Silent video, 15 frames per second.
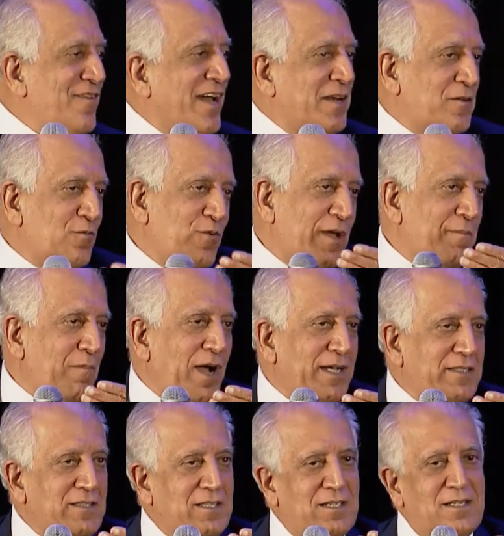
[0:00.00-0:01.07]
and we
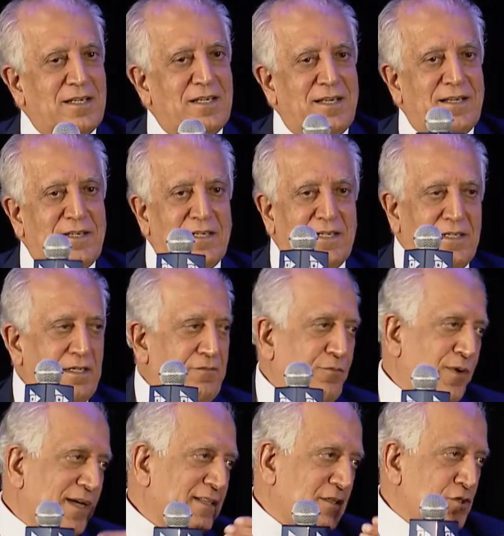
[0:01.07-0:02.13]
might, if we
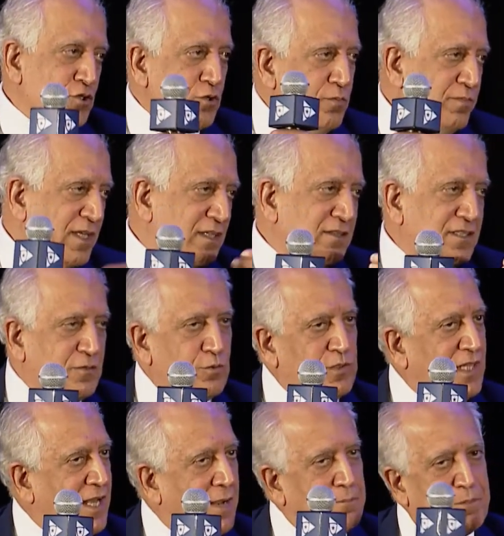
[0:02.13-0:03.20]
had assumed that this would
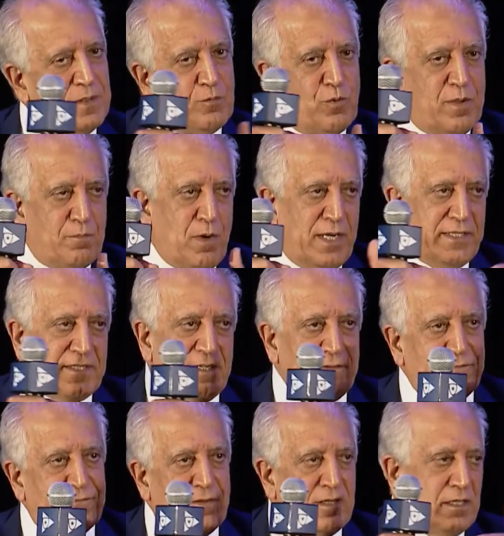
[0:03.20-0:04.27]
happen, we might have
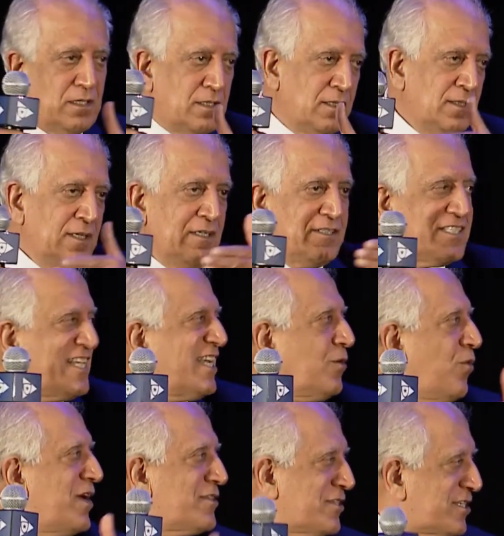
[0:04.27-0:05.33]

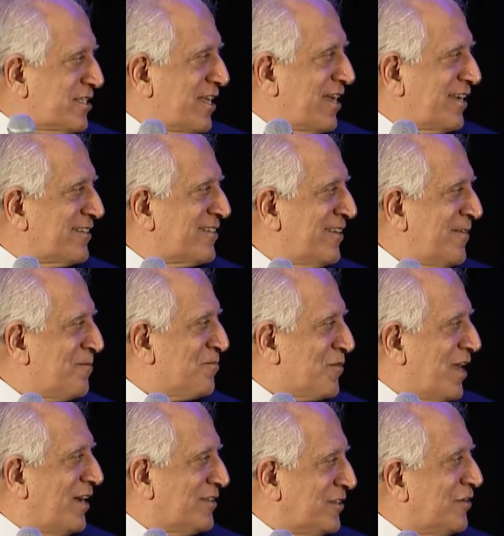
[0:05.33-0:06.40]
sequenced things
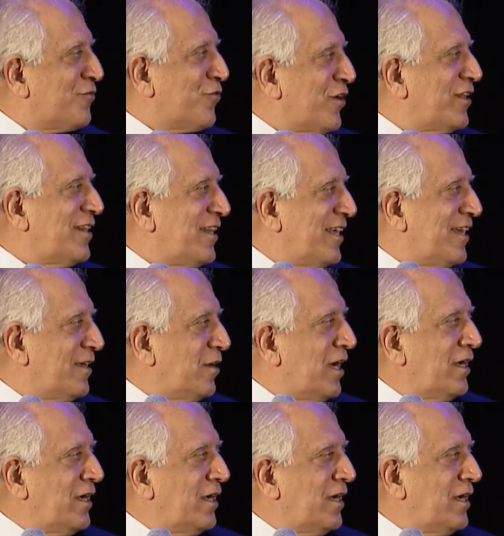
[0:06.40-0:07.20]
differently.